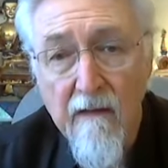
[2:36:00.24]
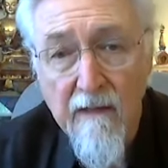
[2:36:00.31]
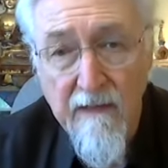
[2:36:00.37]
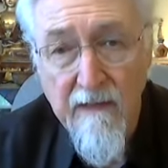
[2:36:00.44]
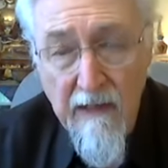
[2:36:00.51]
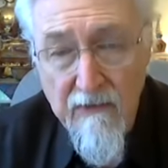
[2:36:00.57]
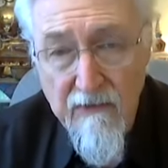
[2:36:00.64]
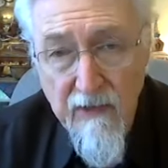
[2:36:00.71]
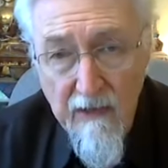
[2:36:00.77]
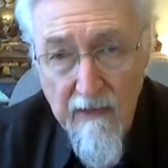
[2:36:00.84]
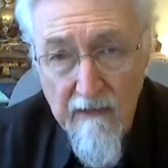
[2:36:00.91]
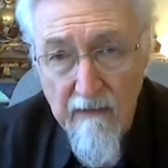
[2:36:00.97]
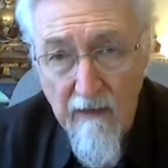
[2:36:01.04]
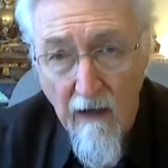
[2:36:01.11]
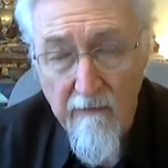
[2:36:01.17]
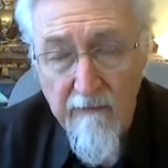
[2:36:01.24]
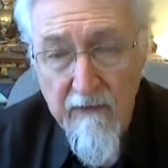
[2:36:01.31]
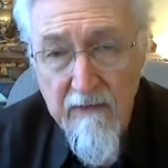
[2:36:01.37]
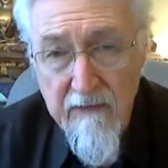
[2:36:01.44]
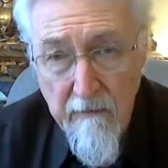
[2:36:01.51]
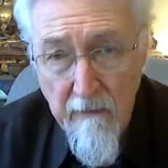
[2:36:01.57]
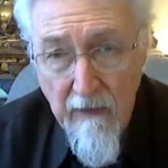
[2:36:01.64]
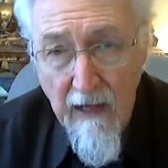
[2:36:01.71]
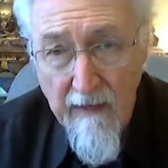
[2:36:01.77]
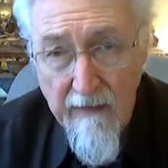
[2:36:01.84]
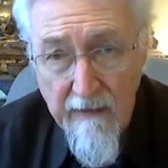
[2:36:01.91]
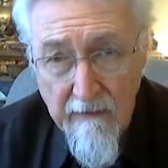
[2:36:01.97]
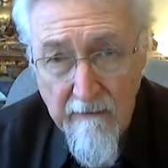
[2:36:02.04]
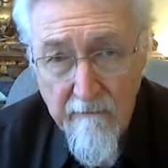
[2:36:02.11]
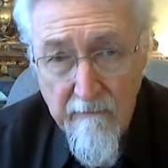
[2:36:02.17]
teaching of the
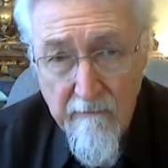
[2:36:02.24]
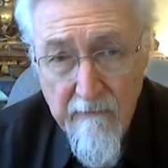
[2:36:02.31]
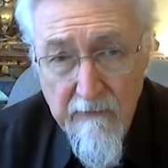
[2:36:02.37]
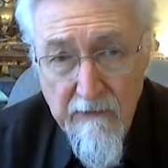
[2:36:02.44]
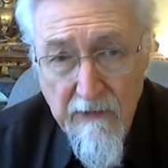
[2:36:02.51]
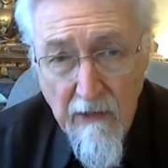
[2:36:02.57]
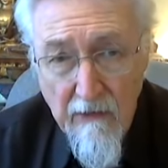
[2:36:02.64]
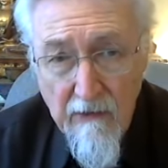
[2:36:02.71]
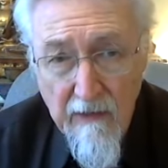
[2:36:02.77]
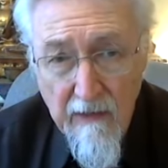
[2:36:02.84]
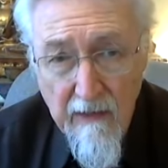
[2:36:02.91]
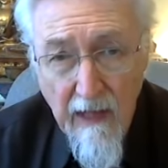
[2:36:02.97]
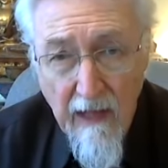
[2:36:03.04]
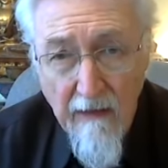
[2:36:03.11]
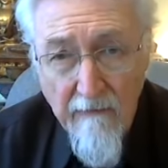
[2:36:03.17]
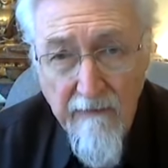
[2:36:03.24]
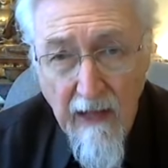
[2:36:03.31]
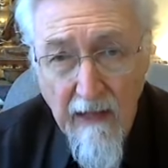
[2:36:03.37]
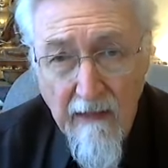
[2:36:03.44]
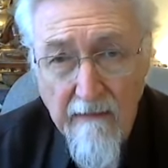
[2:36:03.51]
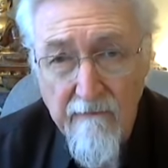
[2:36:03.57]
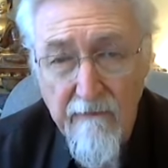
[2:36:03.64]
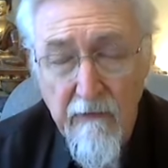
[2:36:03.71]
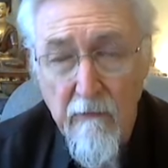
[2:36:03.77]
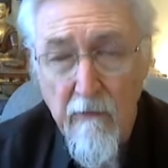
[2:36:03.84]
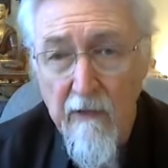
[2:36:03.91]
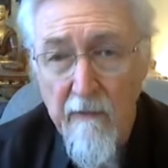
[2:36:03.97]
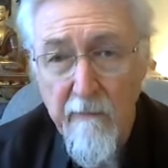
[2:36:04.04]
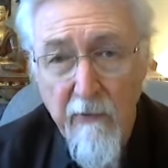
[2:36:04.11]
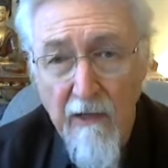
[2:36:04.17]
samadhi, so you can have that. If you
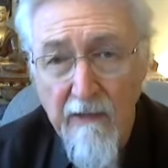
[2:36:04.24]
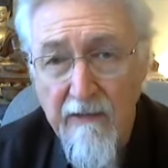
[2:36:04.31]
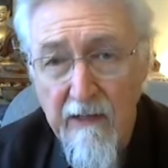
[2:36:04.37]
want to print